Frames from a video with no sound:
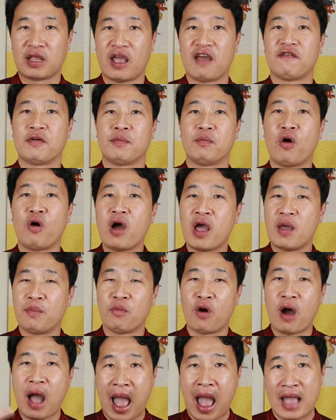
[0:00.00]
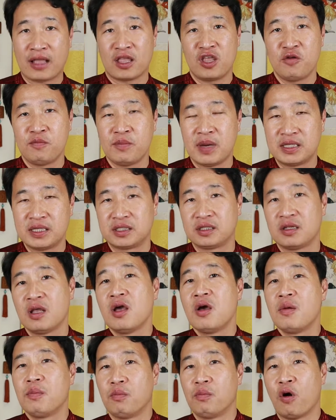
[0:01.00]
They have more and more arguments,
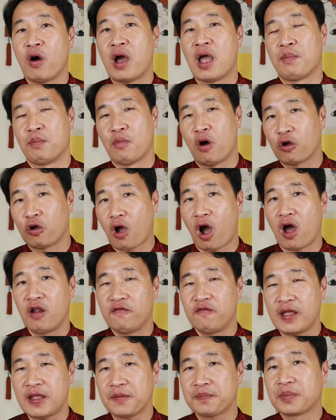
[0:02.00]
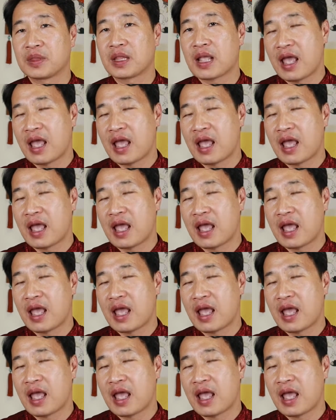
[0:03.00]
more and more conflict.